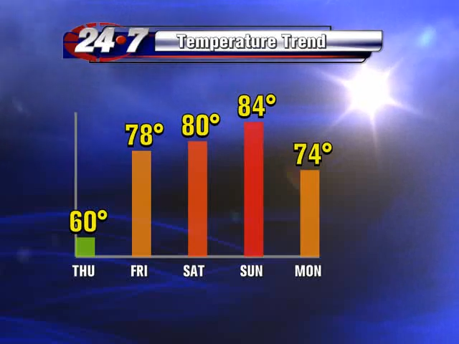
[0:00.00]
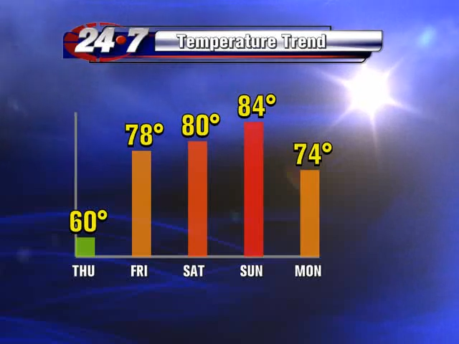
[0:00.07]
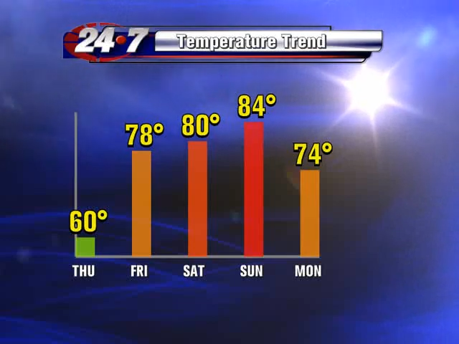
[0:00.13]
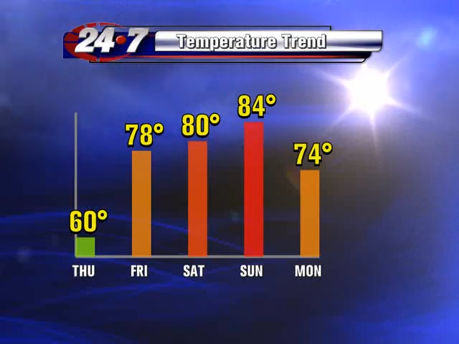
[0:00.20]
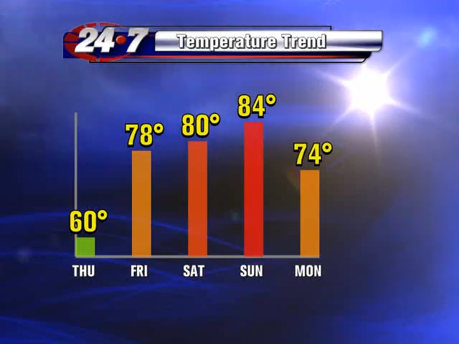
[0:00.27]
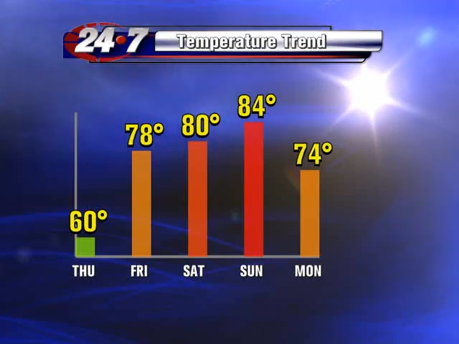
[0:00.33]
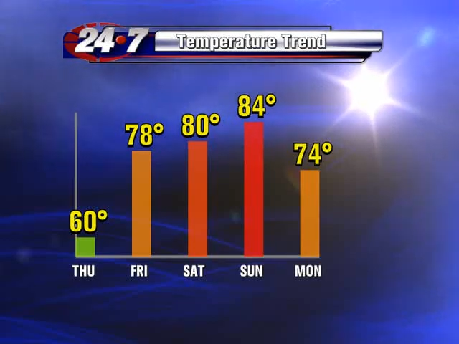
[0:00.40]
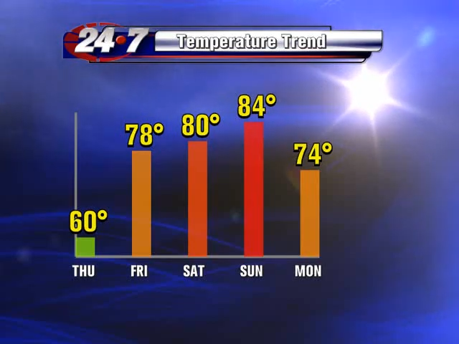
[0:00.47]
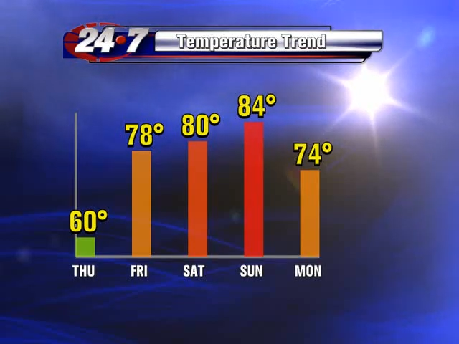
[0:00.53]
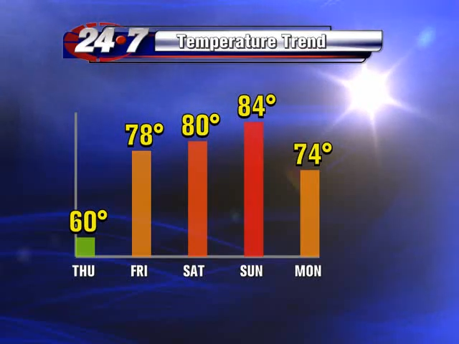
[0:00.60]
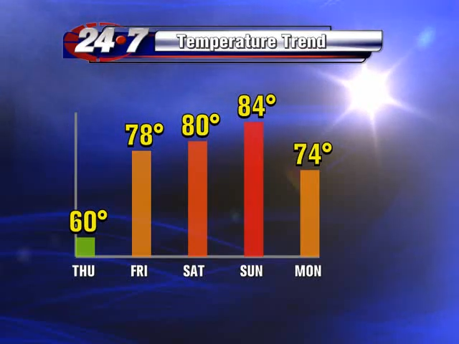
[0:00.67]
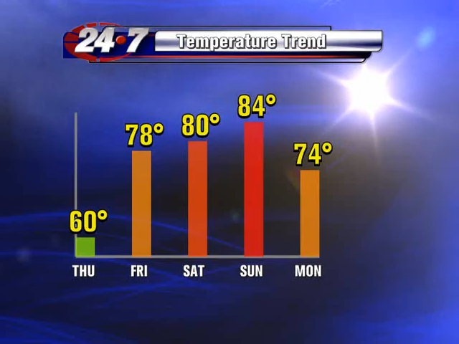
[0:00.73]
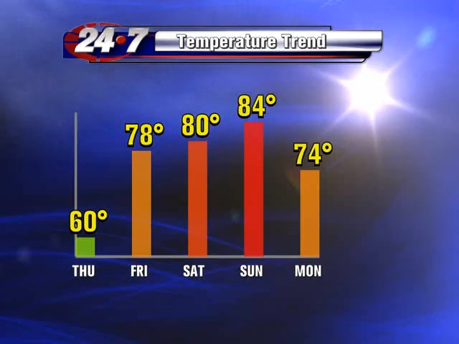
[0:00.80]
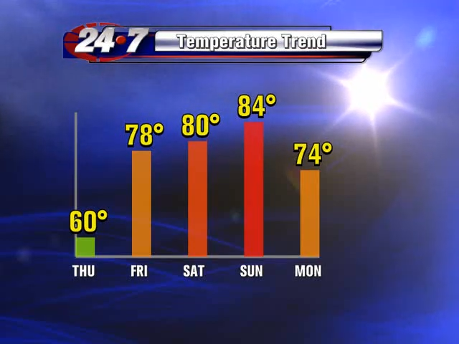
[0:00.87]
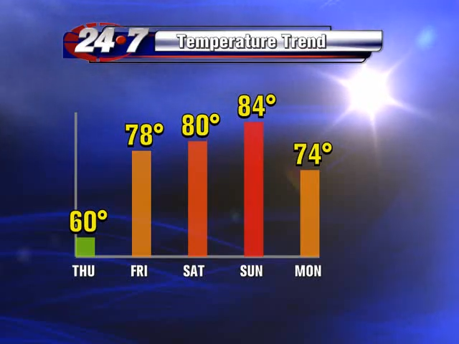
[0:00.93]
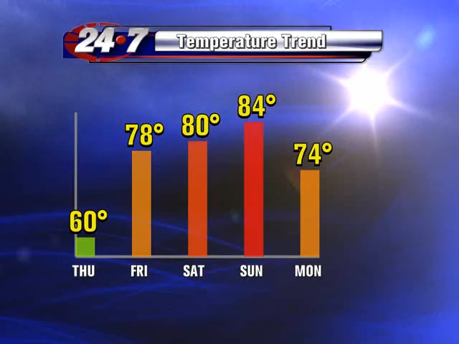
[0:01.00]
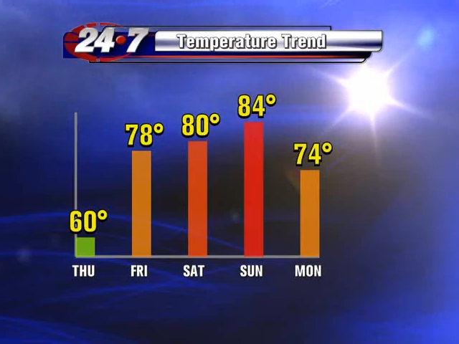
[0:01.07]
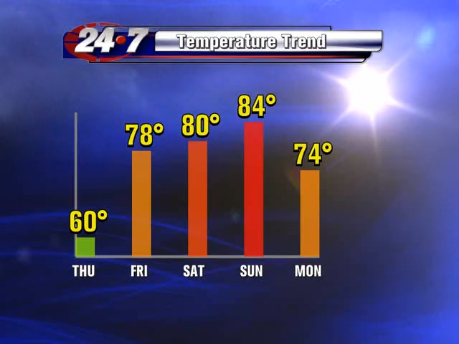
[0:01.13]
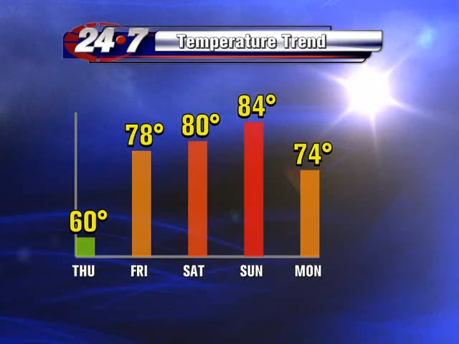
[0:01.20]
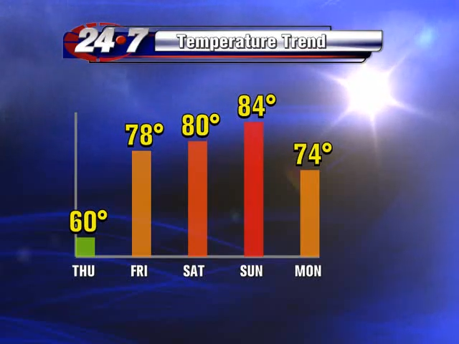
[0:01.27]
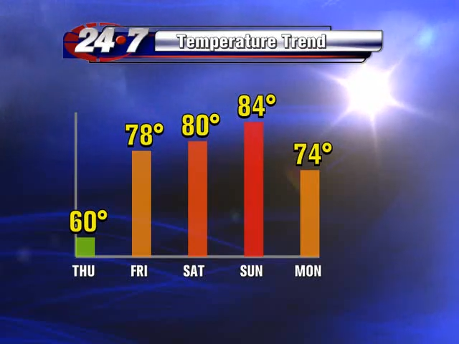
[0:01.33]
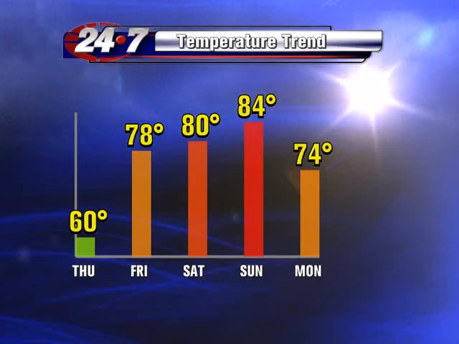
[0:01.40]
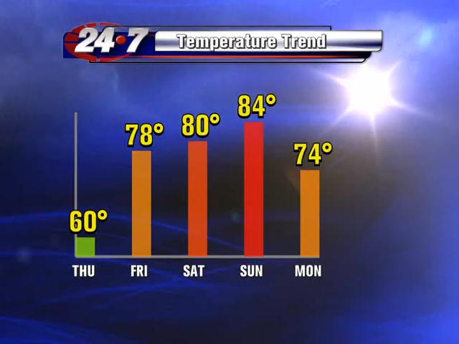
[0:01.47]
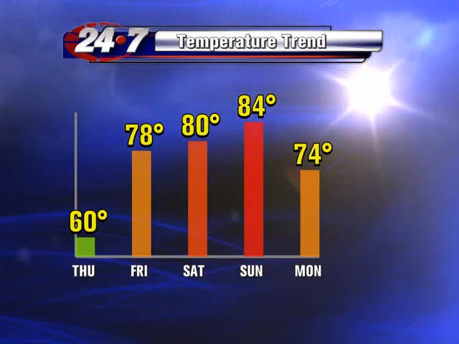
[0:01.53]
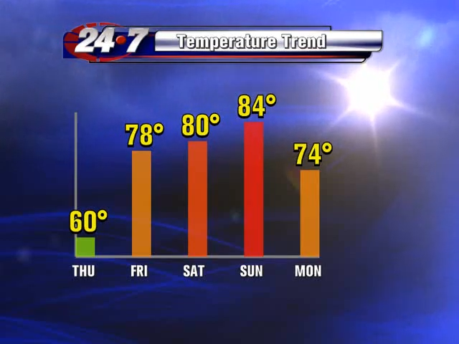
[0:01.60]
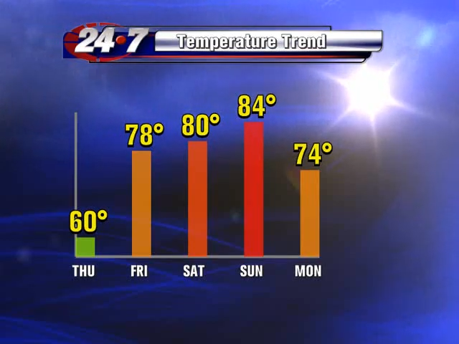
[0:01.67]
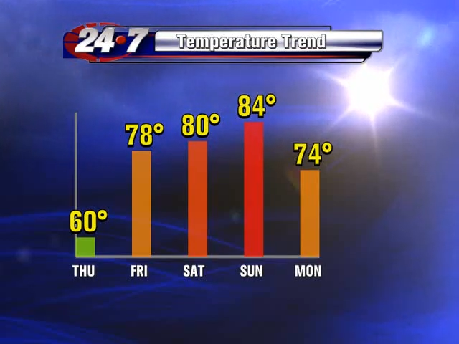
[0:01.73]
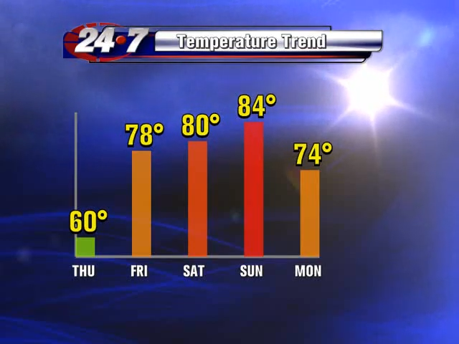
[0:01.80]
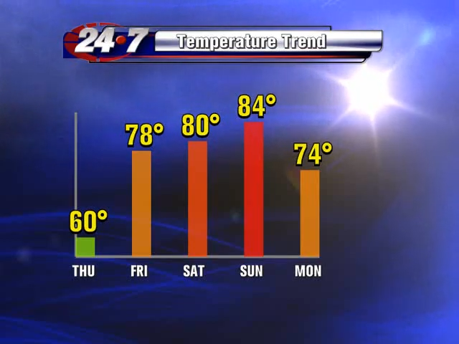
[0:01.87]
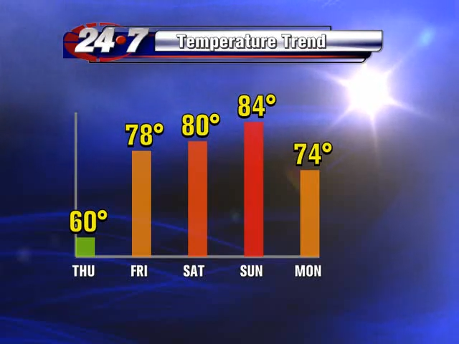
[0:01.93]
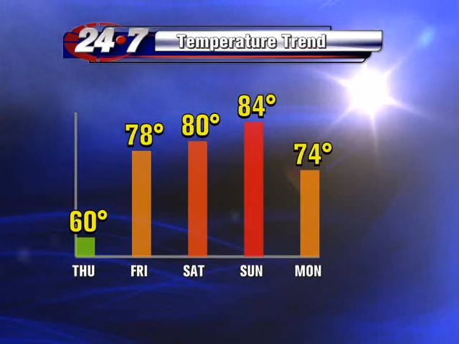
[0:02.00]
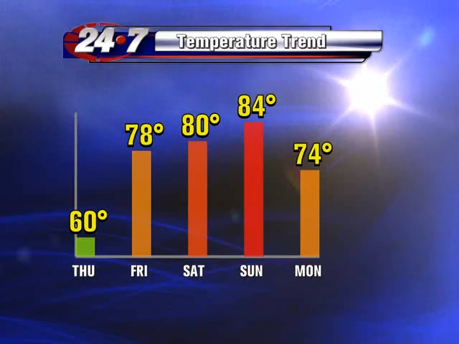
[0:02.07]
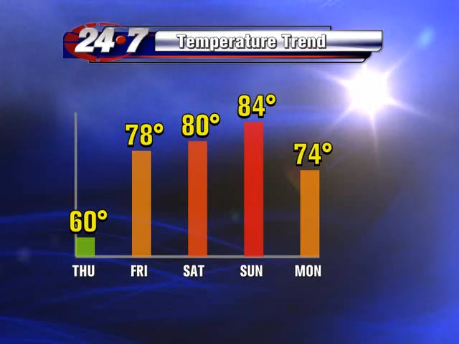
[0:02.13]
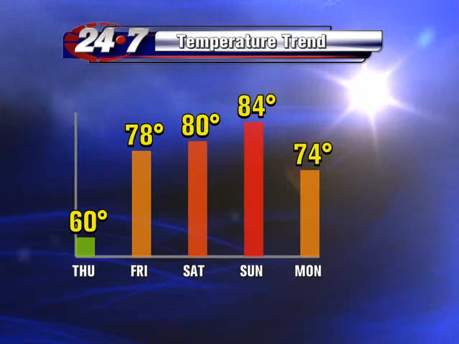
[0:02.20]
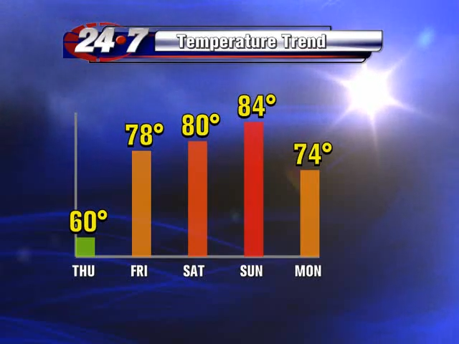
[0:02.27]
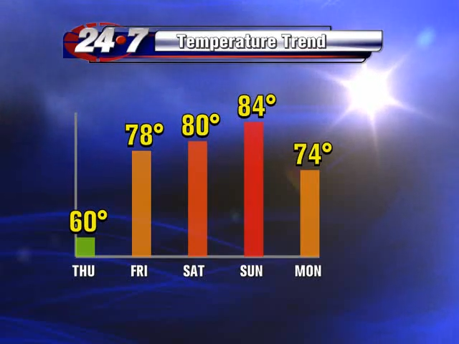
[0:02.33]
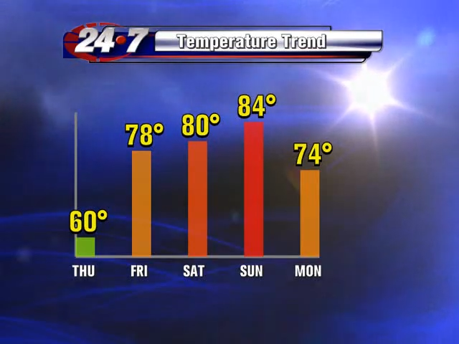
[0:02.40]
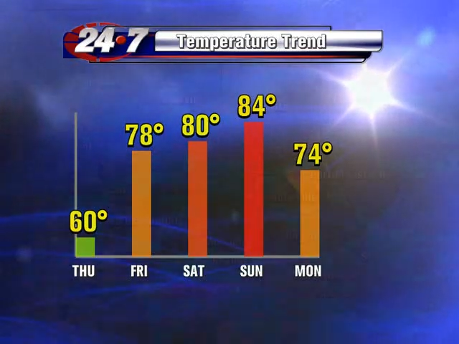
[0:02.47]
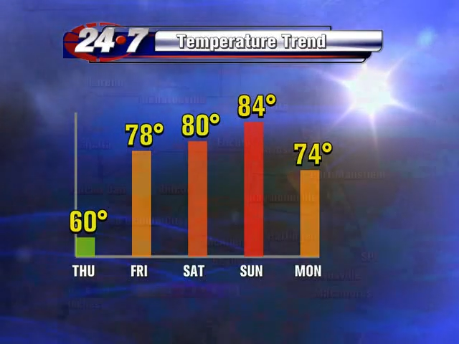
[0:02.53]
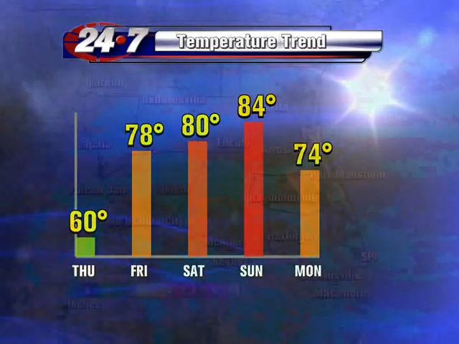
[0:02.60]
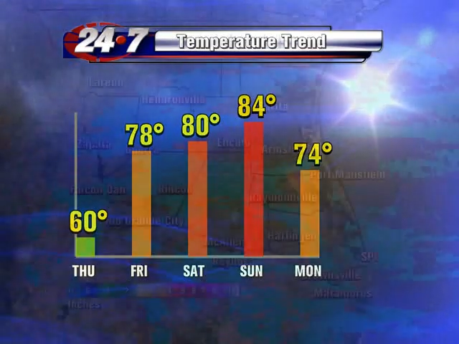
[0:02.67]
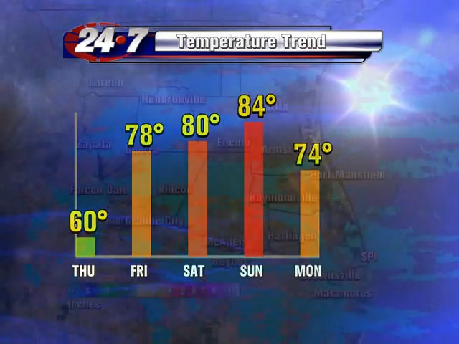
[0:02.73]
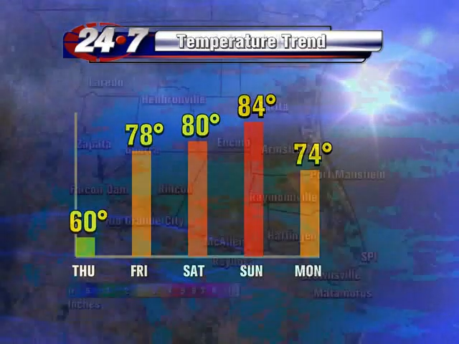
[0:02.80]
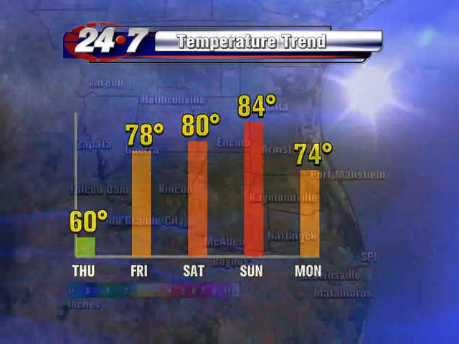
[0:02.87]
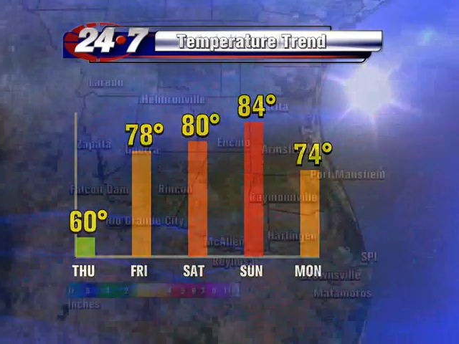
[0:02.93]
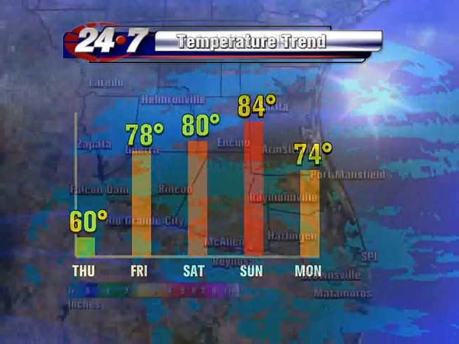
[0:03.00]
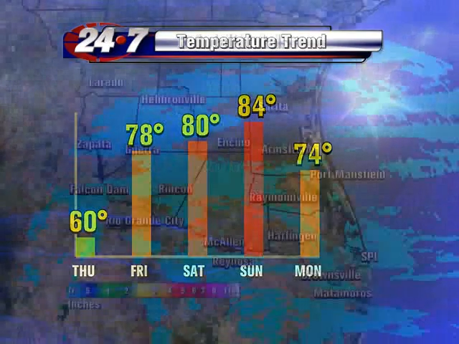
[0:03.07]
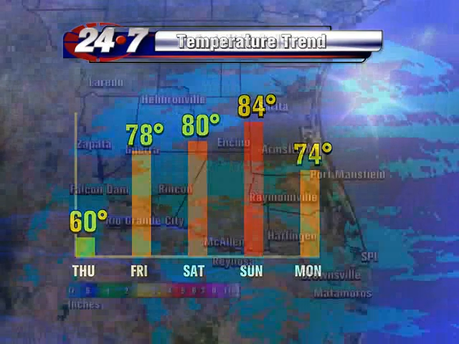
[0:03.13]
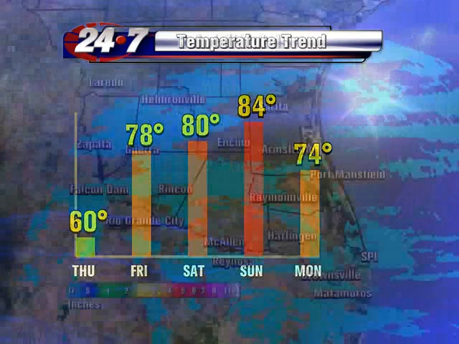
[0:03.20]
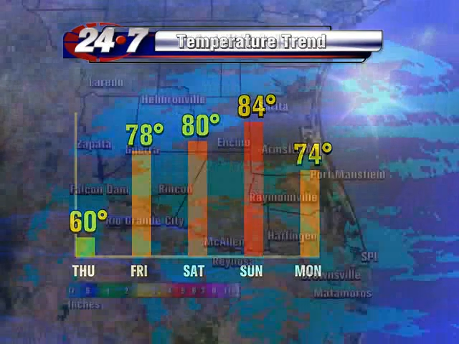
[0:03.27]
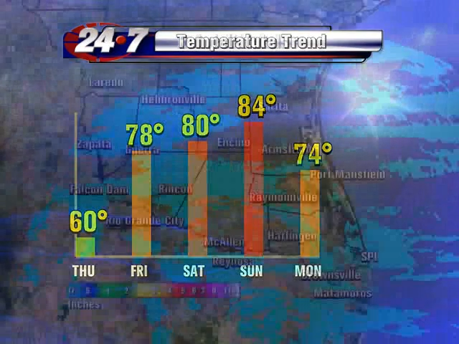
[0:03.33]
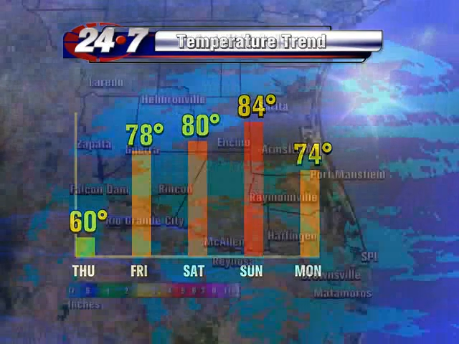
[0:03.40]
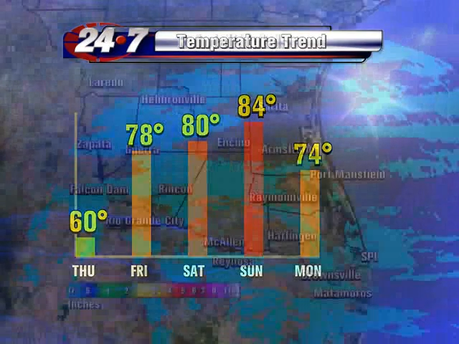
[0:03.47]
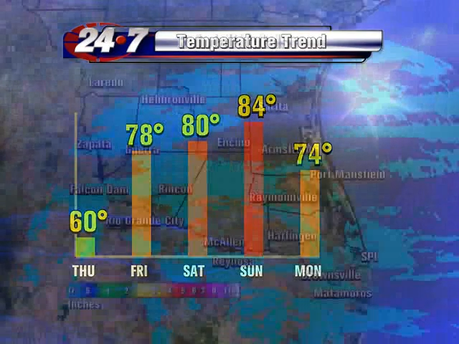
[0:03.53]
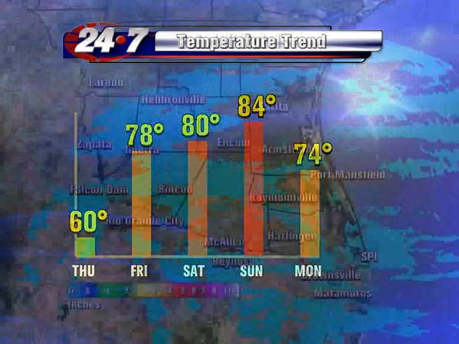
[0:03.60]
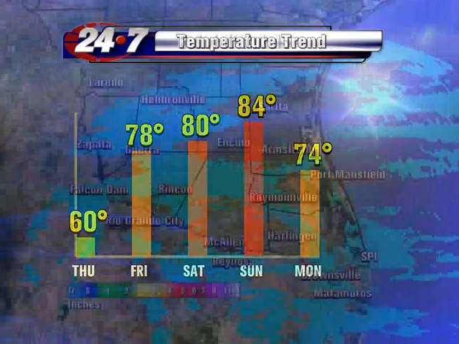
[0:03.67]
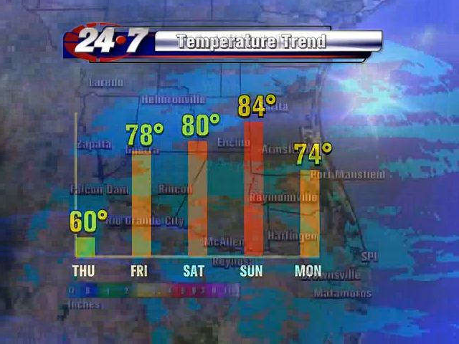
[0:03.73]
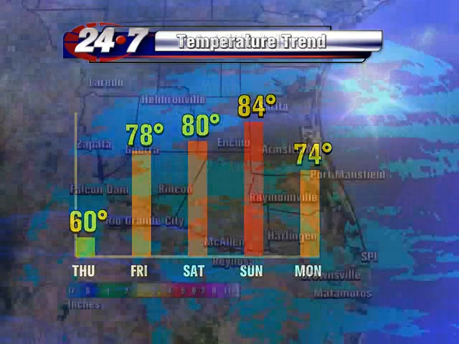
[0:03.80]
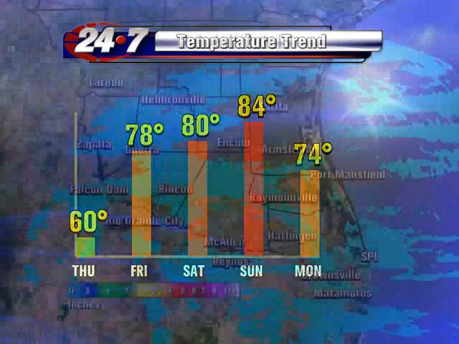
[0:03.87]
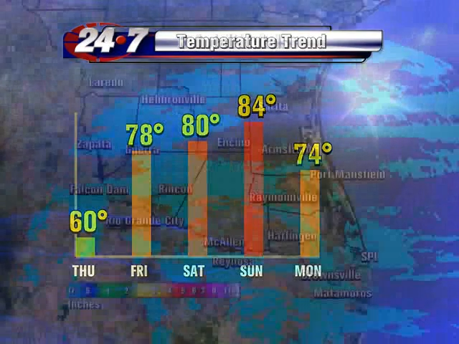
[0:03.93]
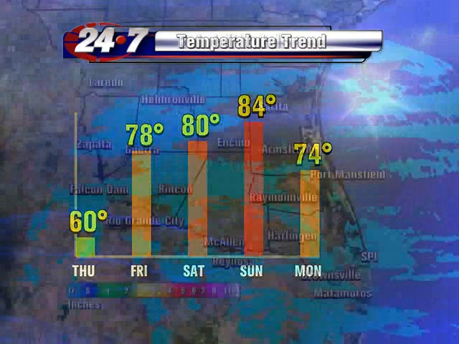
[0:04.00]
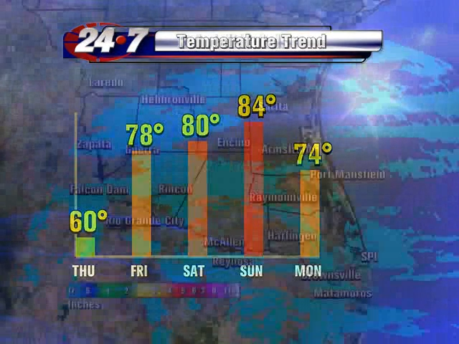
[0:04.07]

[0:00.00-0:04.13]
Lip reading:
[unreadable: no face in view]